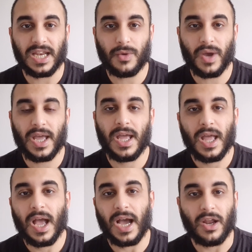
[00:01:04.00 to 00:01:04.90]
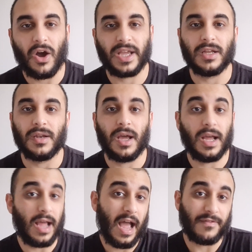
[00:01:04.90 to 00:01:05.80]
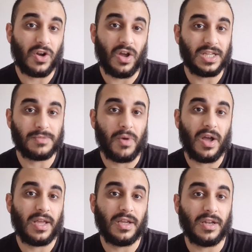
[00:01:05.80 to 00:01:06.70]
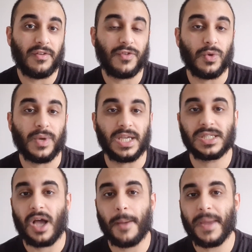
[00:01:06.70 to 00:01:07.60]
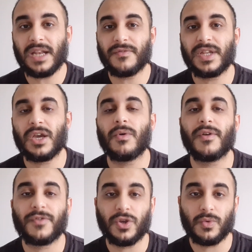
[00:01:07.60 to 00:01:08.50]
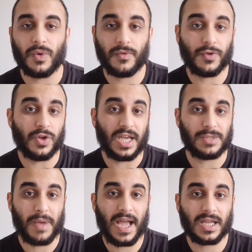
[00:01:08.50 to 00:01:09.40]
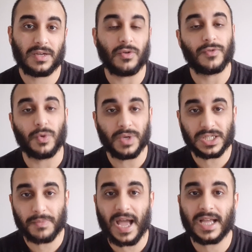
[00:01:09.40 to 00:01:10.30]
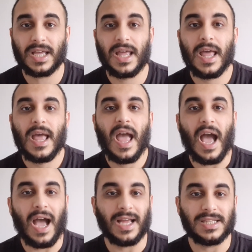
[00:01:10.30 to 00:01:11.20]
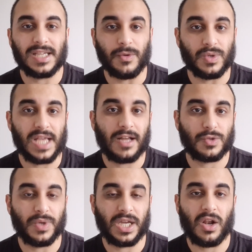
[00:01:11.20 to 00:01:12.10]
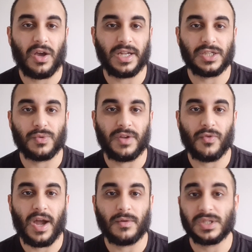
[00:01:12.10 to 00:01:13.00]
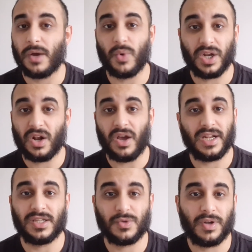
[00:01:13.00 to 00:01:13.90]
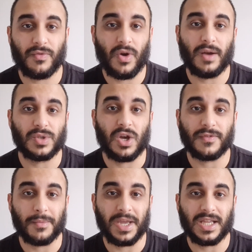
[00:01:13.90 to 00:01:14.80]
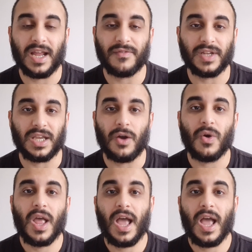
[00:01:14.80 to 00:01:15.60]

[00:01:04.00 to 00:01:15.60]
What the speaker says: anywhere and I can have clients by in a few weeks. I made a video a few days back or a few weeks back, and it was how to win a client in 24 hours. I won a client in 24 hours after making that video